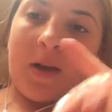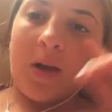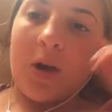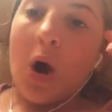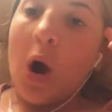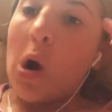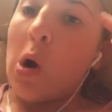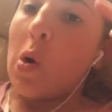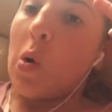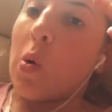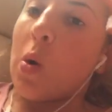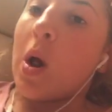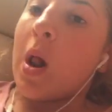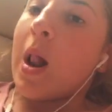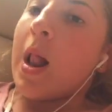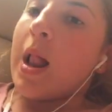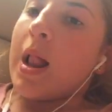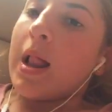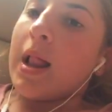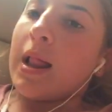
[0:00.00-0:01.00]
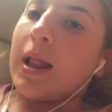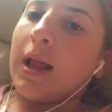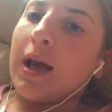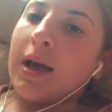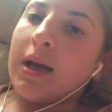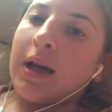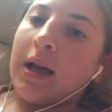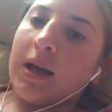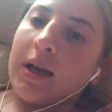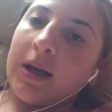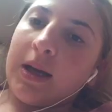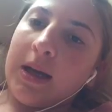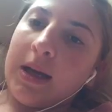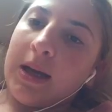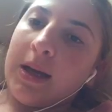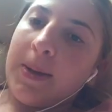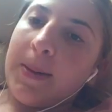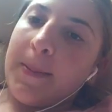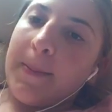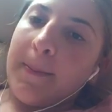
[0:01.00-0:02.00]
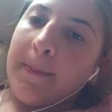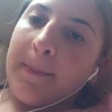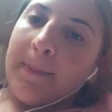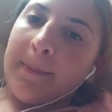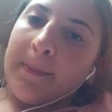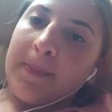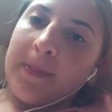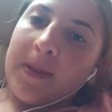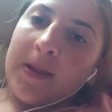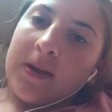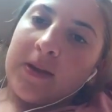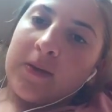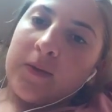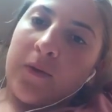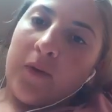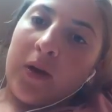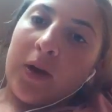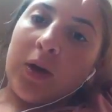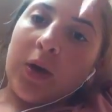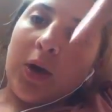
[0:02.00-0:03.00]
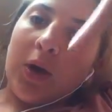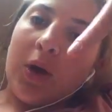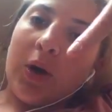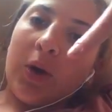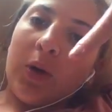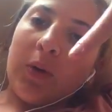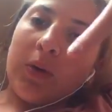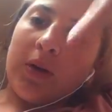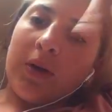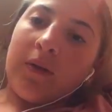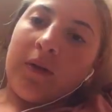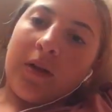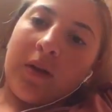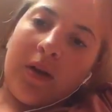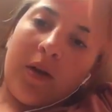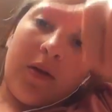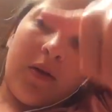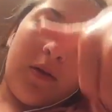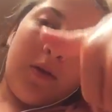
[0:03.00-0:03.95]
Go like this video, give it a